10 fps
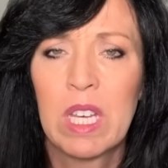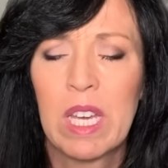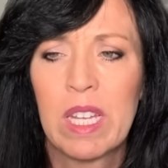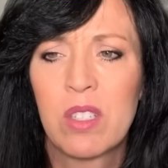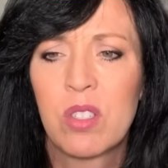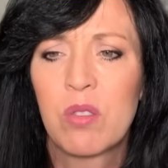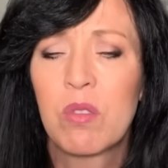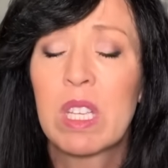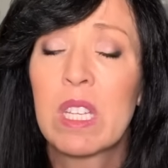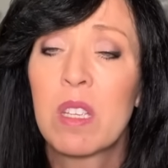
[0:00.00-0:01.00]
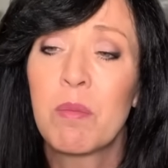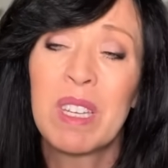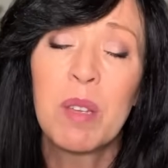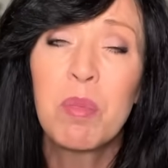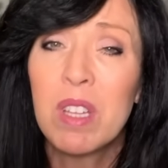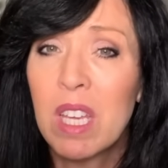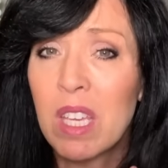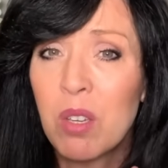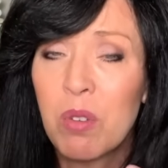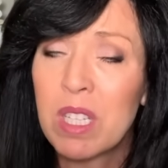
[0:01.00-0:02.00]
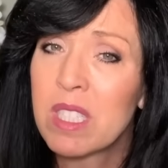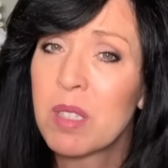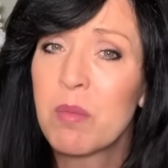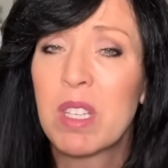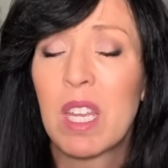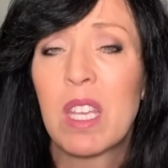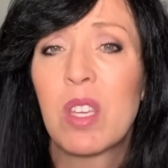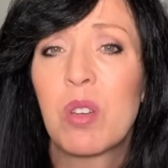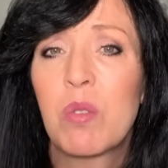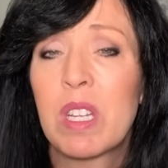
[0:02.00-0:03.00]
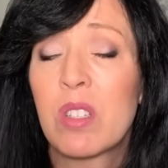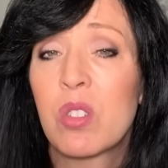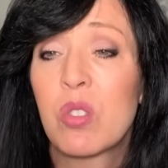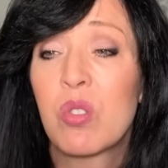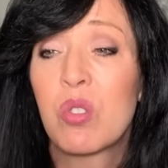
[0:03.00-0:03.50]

and to manipulate you and intimidate you into